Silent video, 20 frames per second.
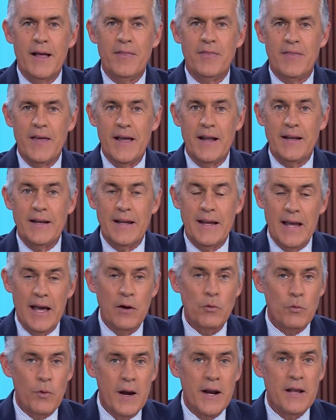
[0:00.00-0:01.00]
then
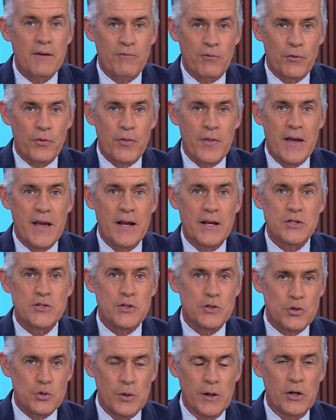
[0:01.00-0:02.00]
get ready for things
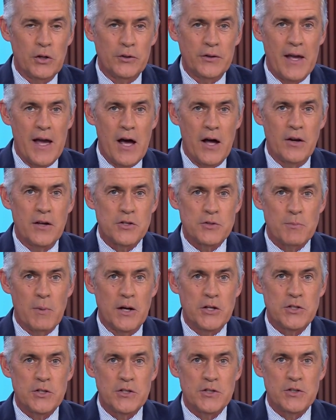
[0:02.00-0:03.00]
that trickle down as
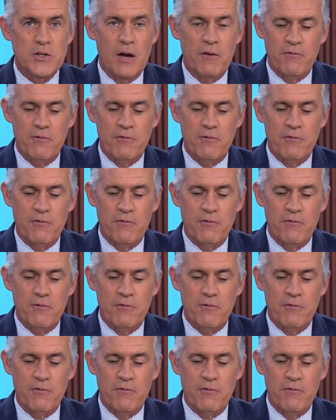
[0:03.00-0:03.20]
much as